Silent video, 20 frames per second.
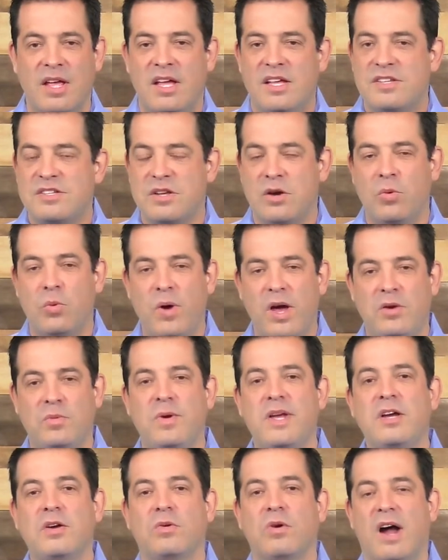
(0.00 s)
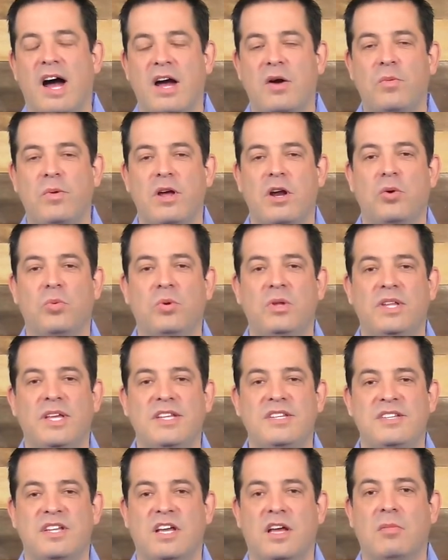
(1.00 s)
So when we cry, we are
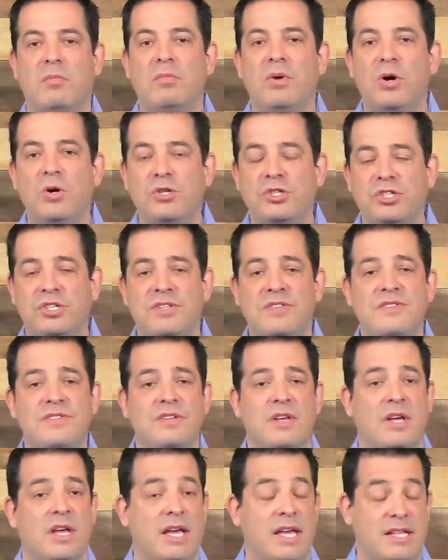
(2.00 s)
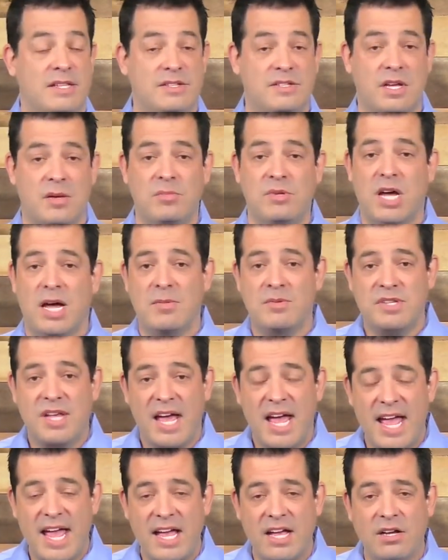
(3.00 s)
releasing emotions and sometimes
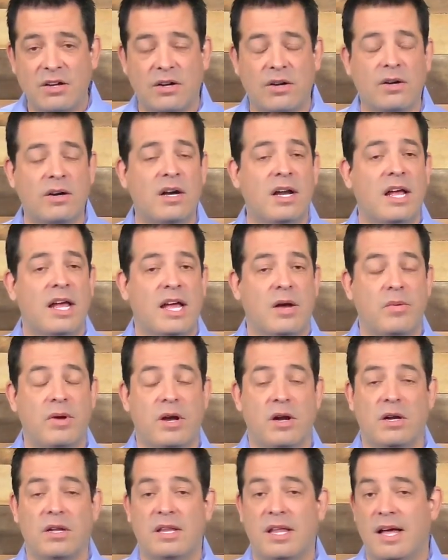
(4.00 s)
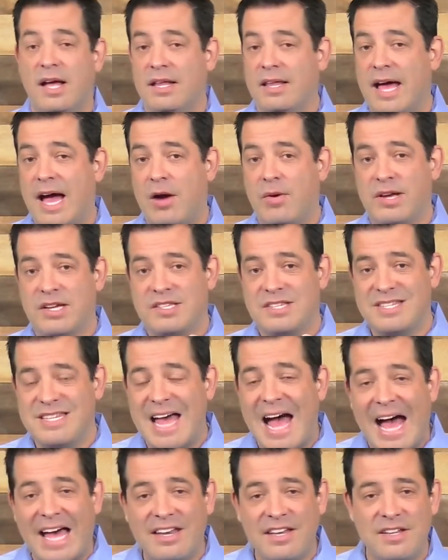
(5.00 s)
anger. We are allowing
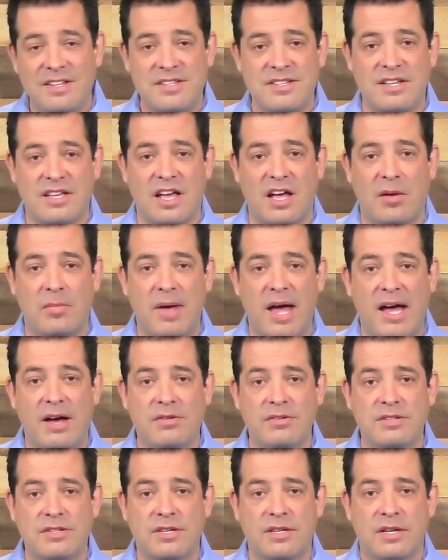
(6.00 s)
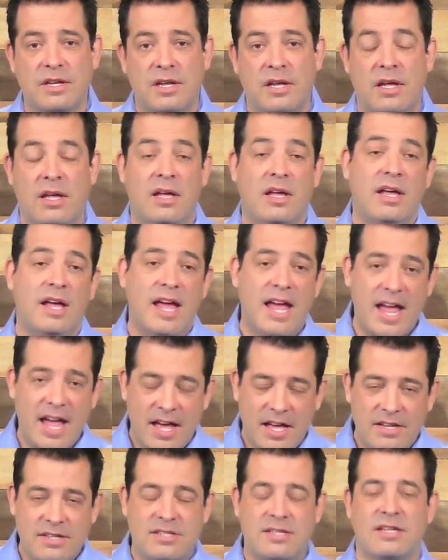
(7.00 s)
sadness to come out.
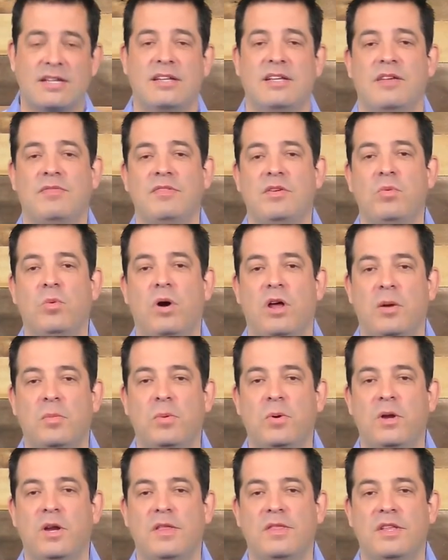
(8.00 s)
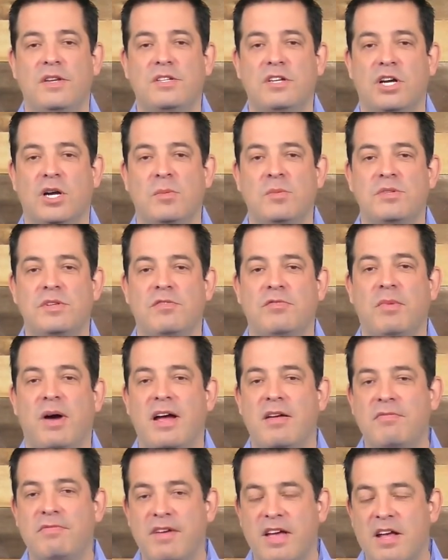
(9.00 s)
And if you want to put it in the terms of
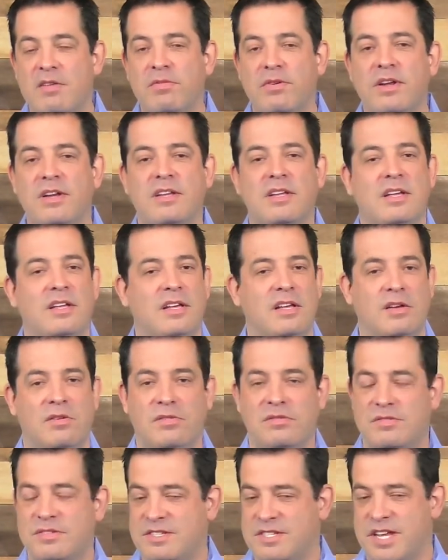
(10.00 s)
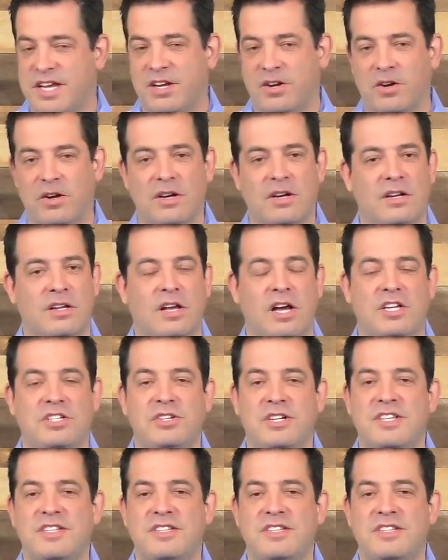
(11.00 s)
my favorite singer, country